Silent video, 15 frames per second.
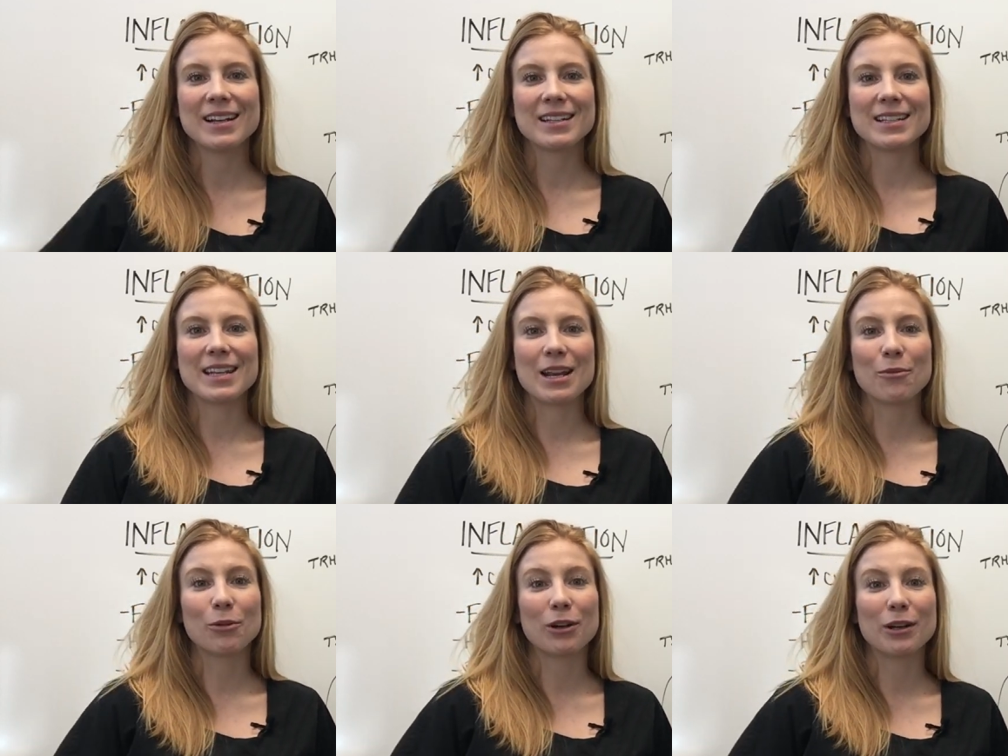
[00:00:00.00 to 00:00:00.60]

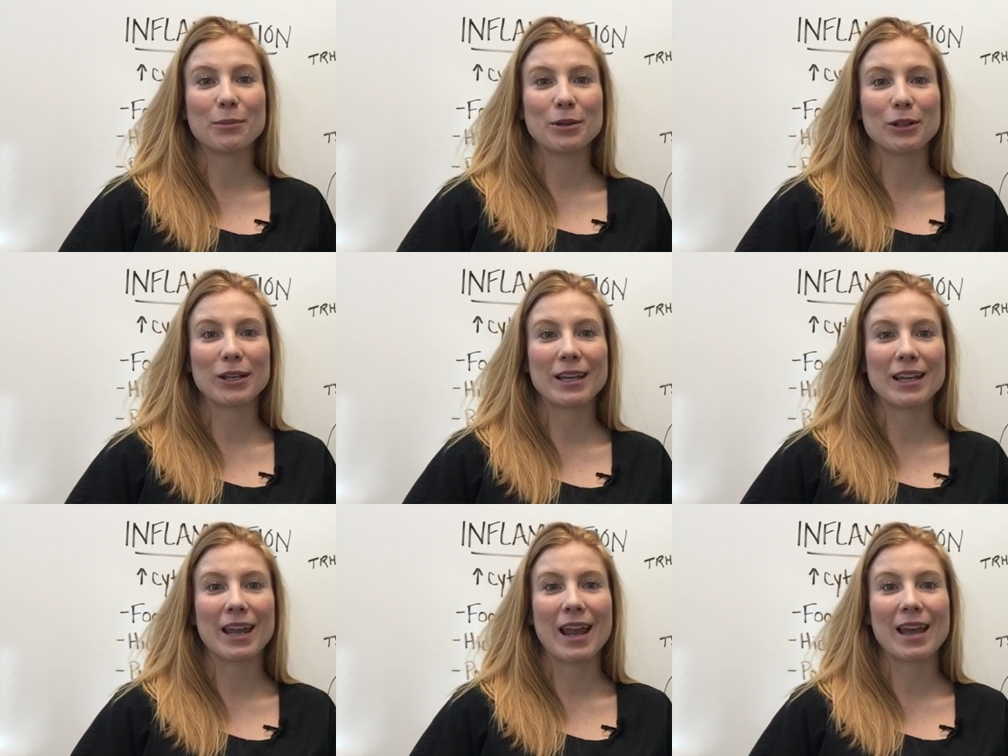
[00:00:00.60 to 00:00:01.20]
Today we're going to be
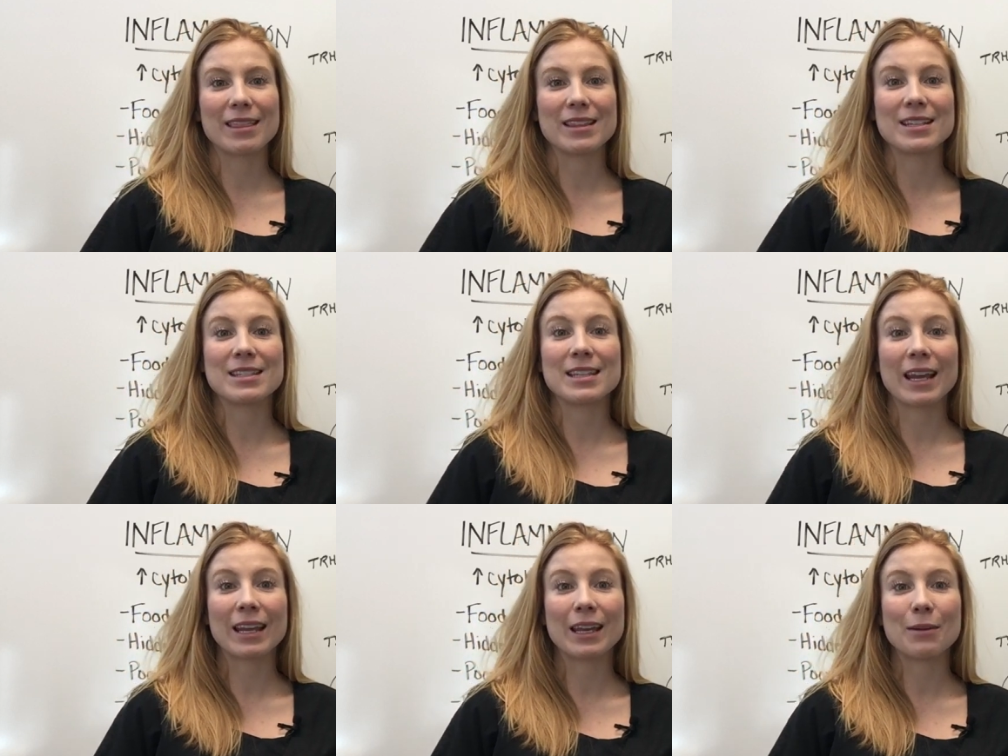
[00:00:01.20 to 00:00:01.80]
looking at the
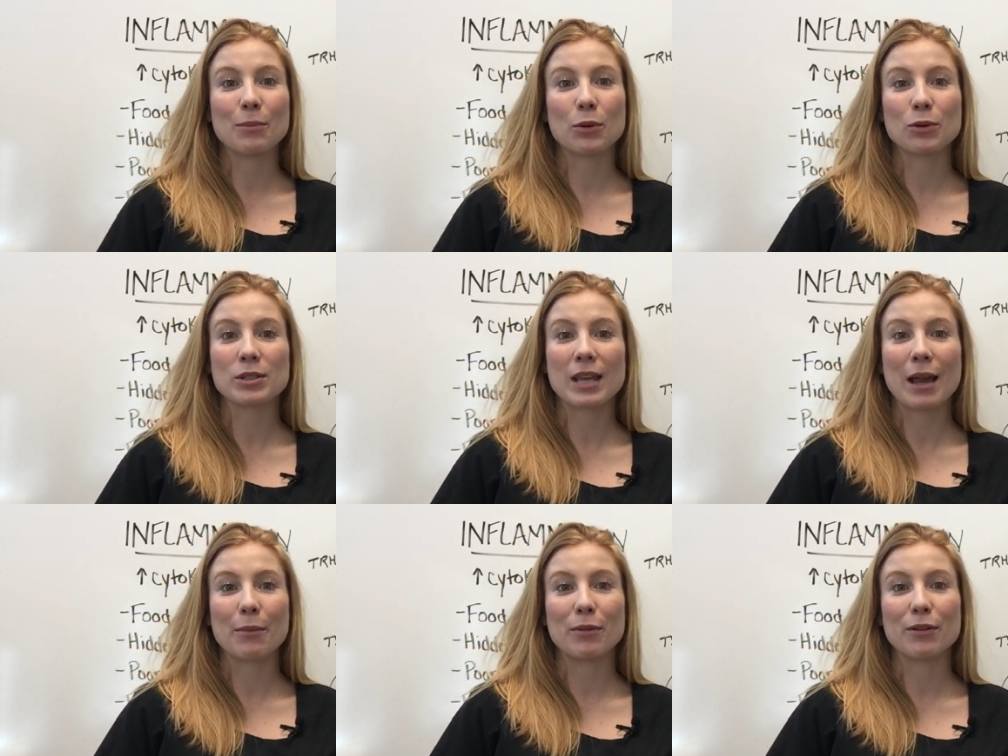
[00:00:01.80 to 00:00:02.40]
second most
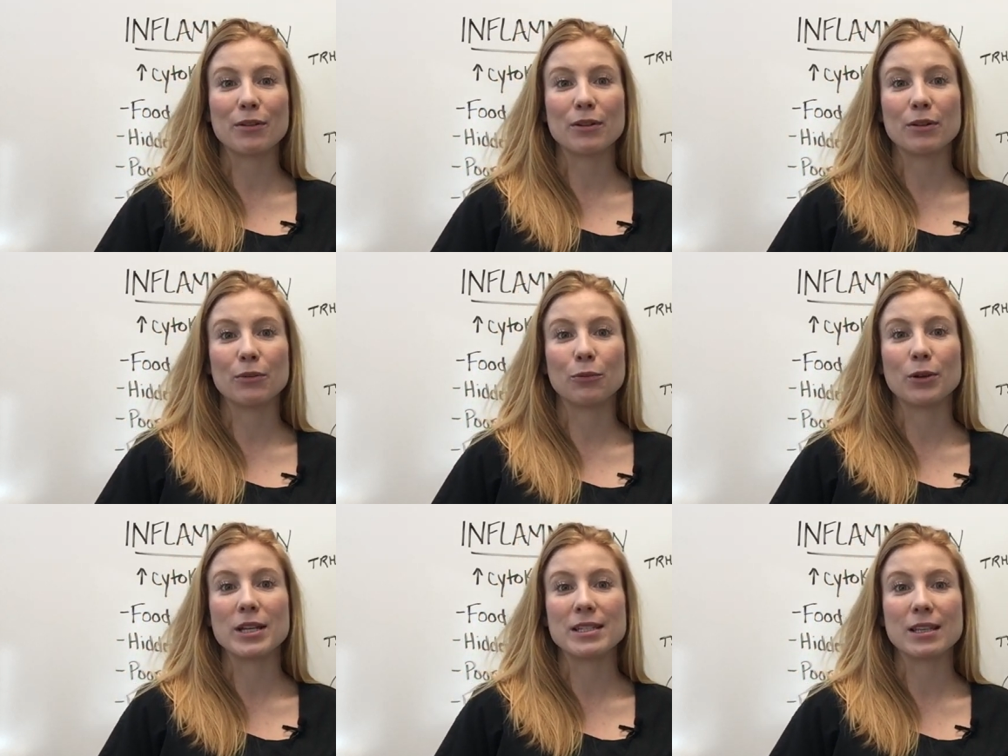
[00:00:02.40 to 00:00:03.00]
common
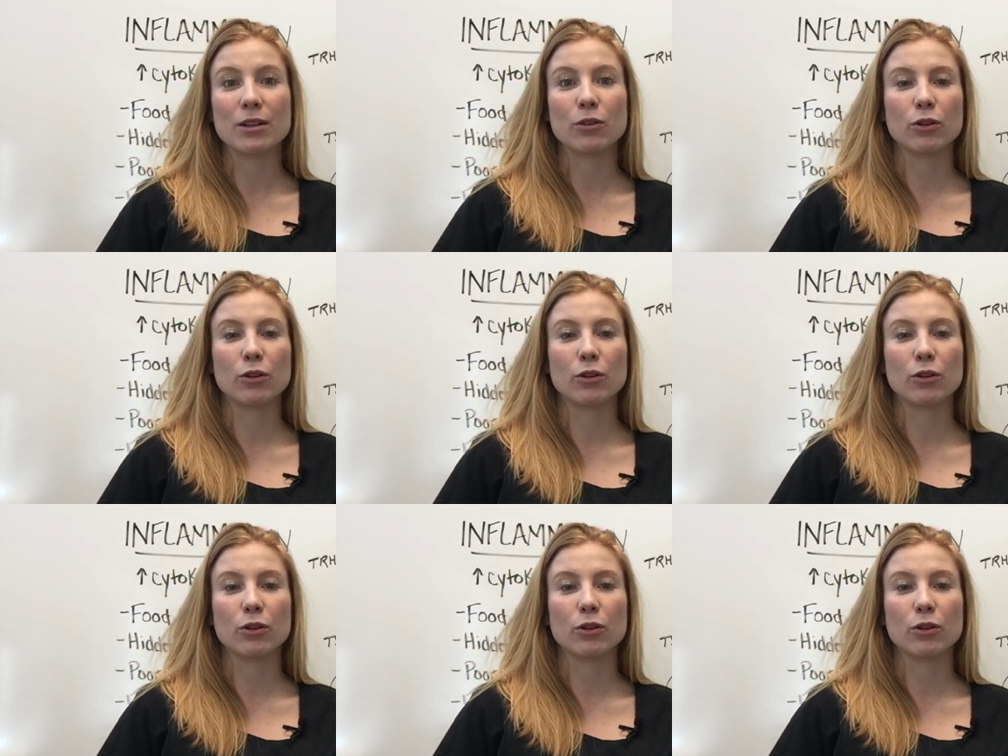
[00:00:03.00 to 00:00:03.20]
reason,